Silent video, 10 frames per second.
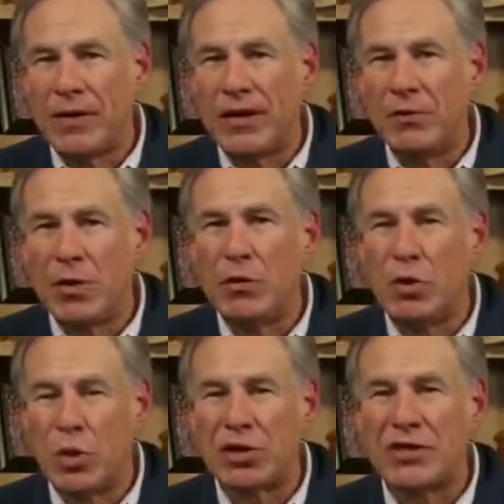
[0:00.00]
and we
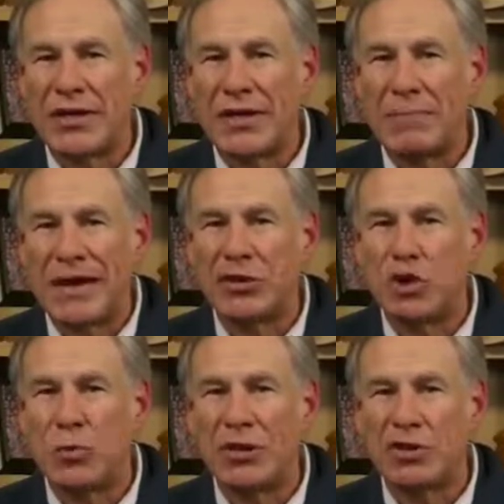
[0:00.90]
will work to get back
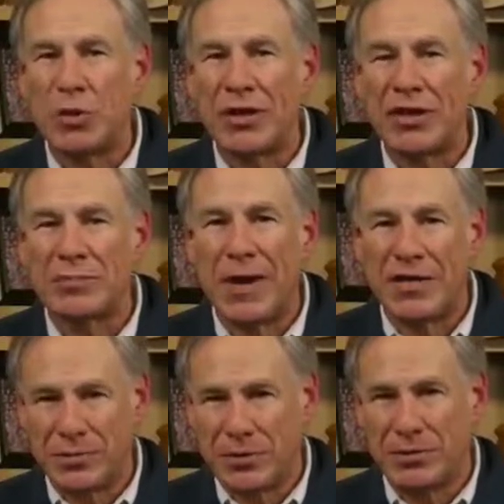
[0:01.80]
to normal as quickly as
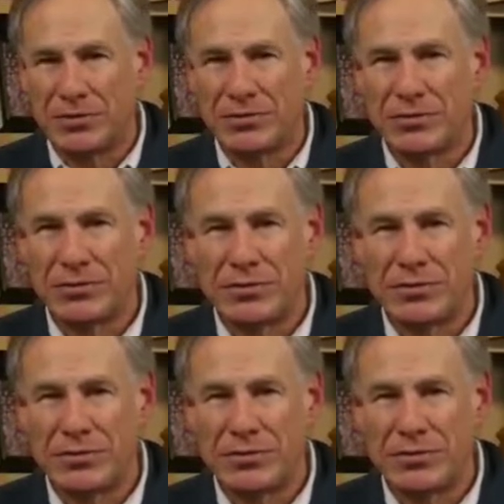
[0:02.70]
possible.